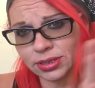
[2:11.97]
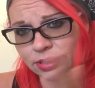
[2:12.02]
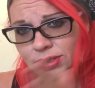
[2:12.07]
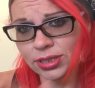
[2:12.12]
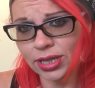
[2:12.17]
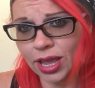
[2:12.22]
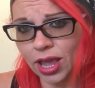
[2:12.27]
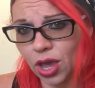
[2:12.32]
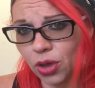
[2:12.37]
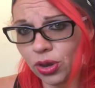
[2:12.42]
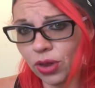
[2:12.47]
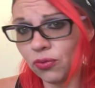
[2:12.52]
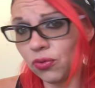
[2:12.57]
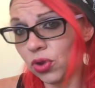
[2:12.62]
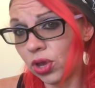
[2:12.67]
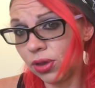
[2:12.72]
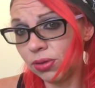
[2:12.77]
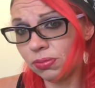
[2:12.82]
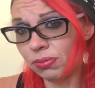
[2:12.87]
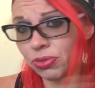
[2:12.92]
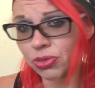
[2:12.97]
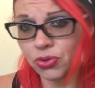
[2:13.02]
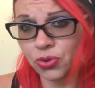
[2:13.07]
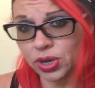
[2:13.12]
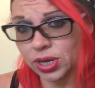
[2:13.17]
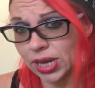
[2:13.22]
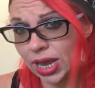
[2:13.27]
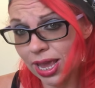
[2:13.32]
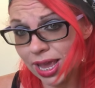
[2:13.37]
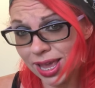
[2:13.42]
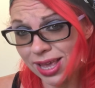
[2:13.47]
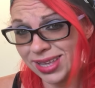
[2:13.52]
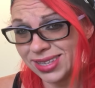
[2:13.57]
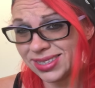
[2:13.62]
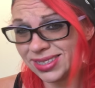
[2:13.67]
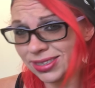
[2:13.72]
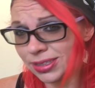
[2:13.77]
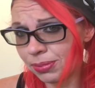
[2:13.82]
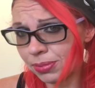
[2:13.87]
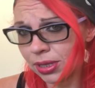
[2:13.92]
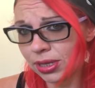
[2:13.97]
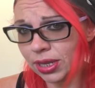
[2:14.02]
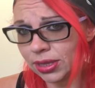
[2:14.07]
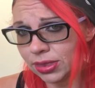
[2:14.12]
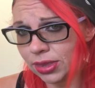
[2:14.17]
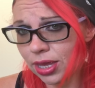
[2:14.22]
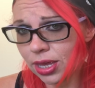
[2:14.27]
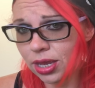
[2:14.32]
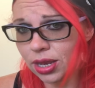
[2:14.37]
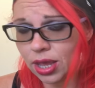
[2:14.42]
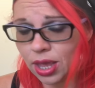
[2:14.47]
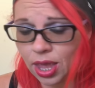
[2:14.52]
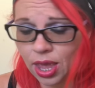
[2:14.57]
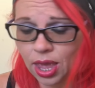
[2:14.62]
down every 3 days, something like that.